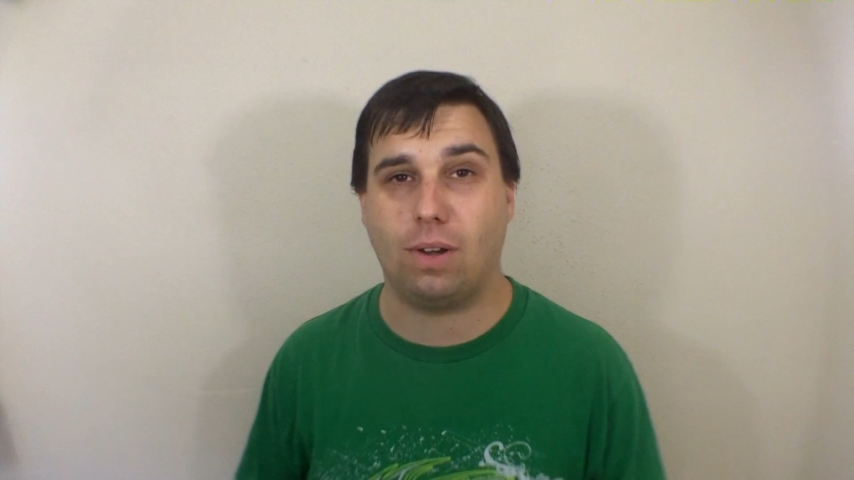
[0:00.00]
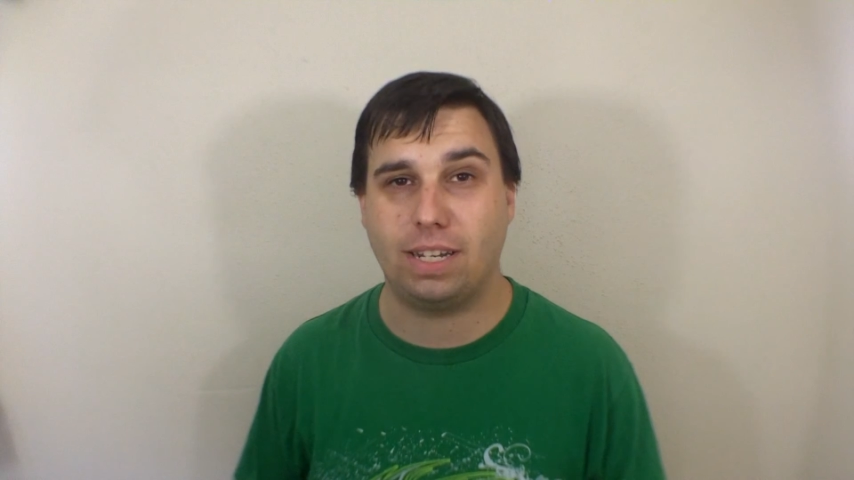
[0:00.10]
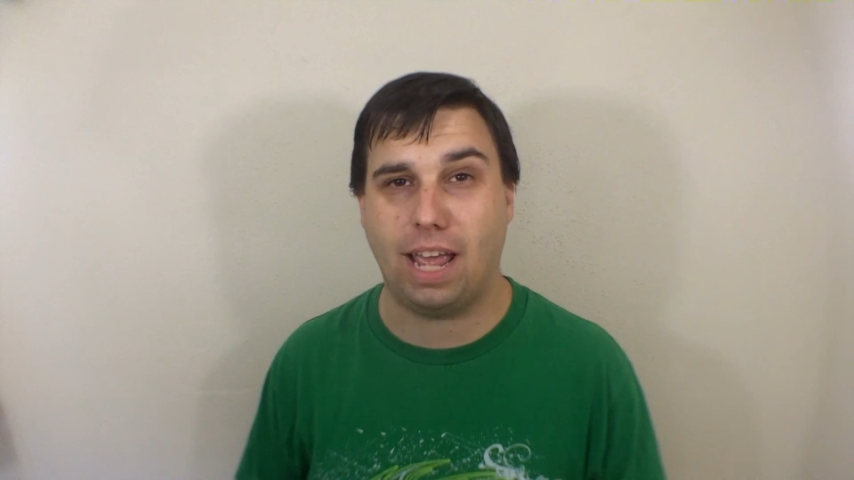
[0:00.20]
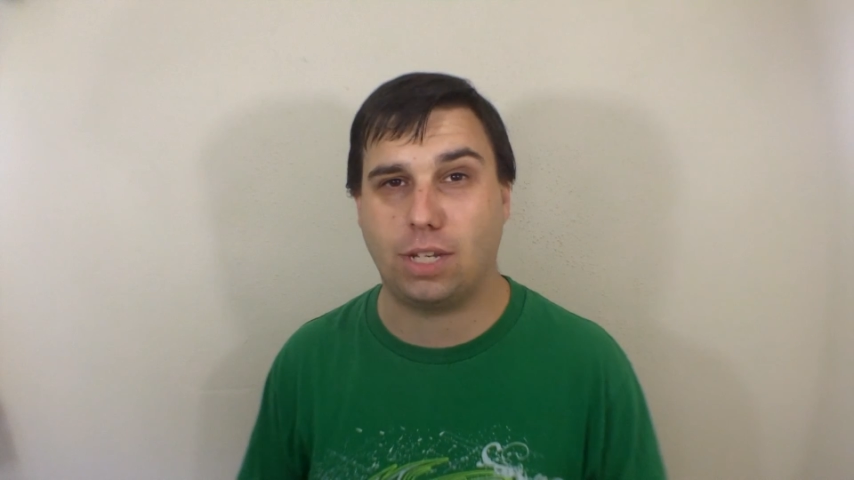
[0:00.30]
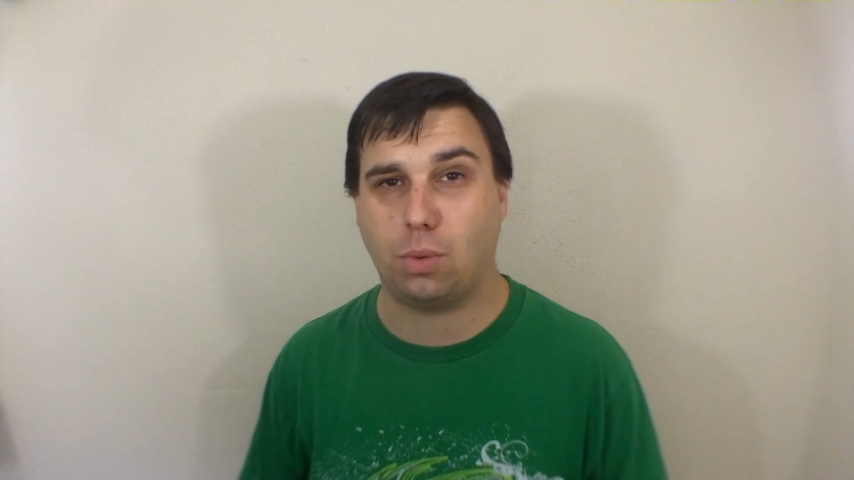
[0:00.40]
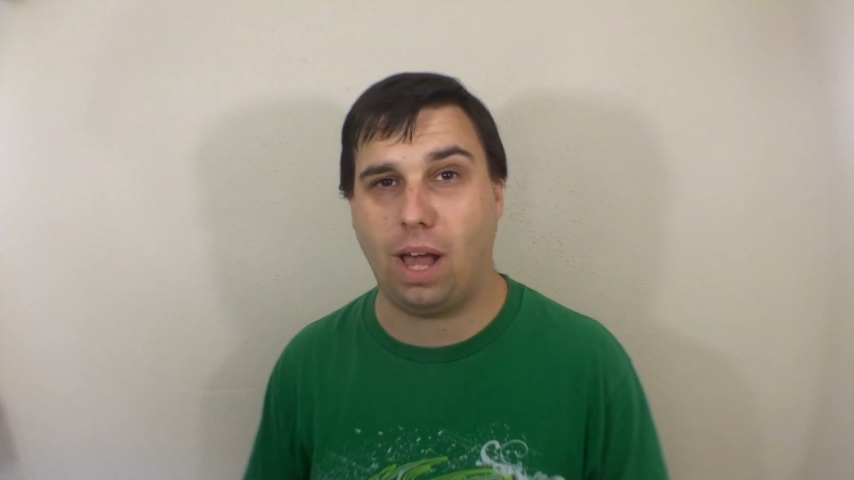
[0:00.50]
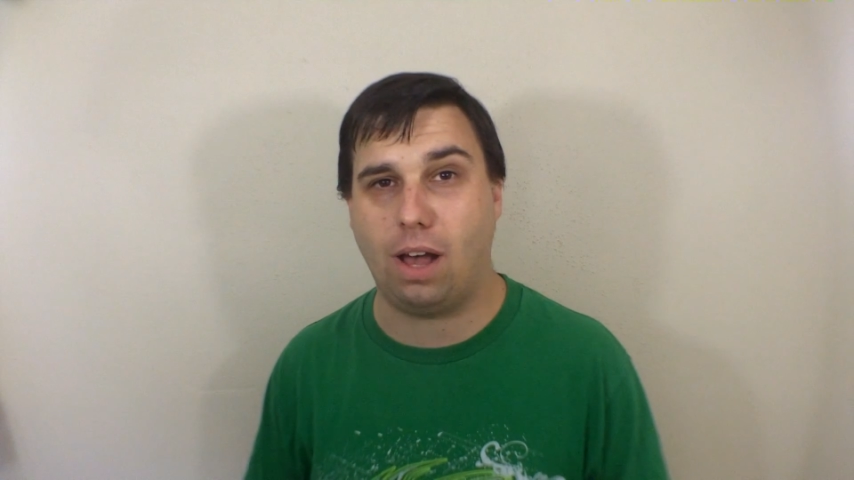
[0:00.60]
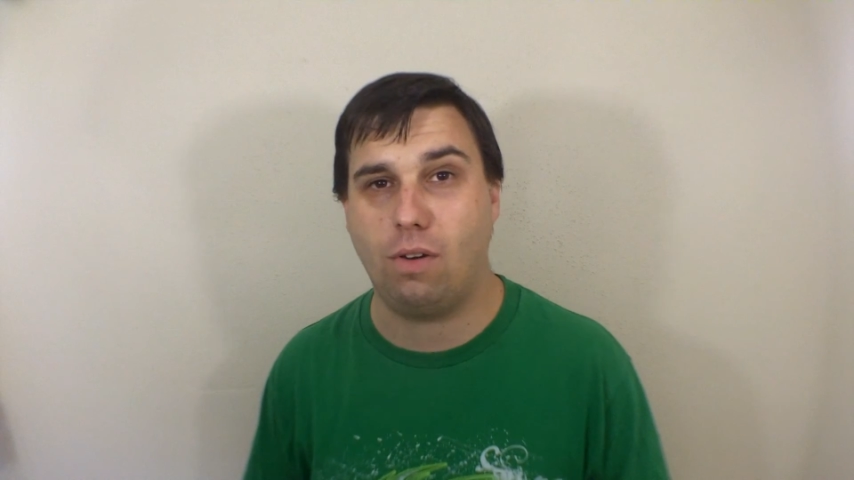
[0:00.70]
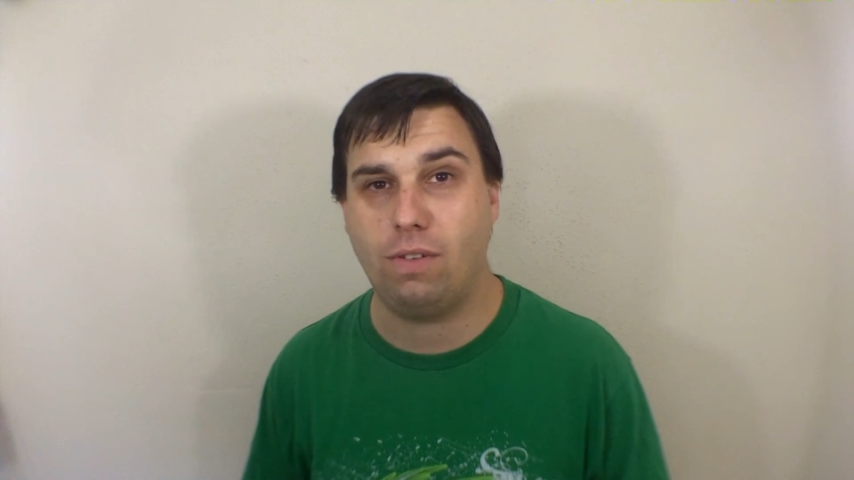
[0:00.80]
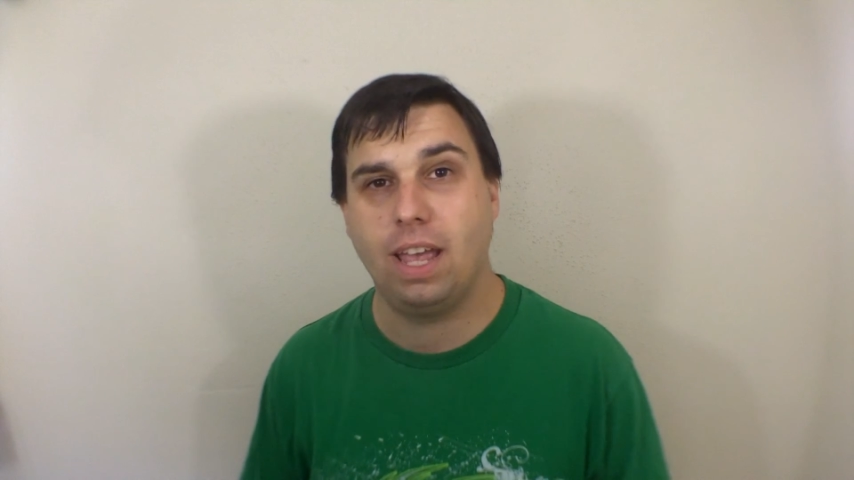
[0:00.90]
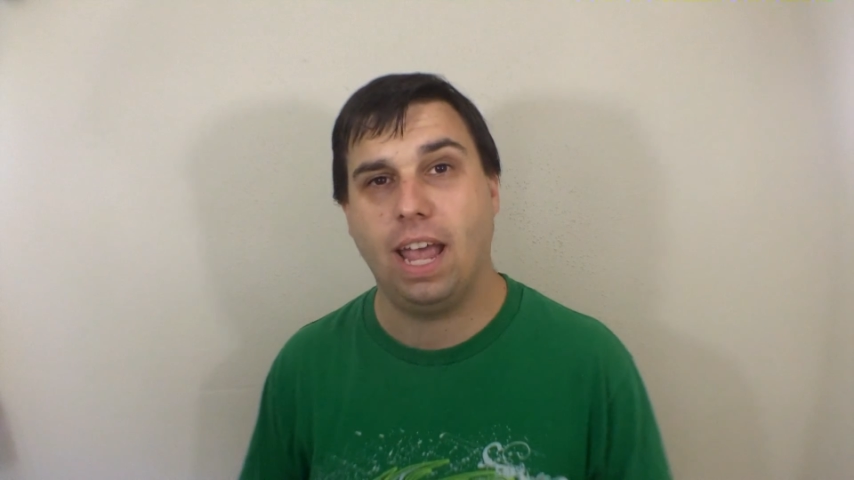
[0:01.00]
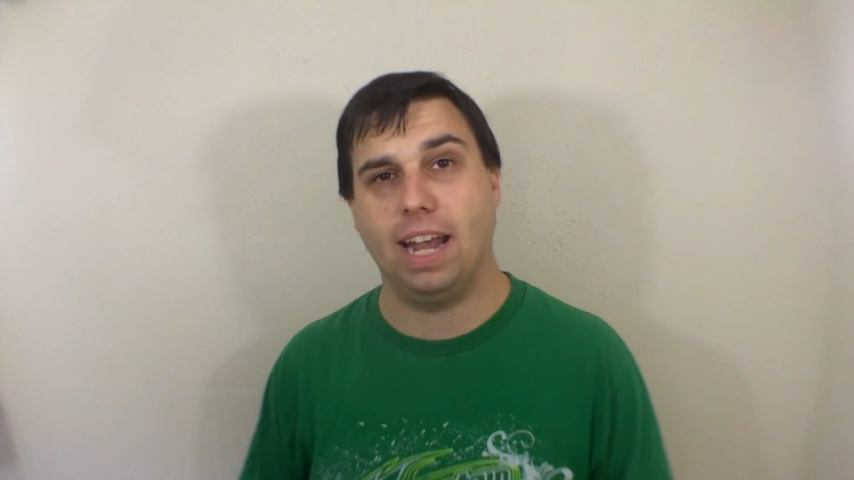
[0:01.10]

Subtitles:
on day 12.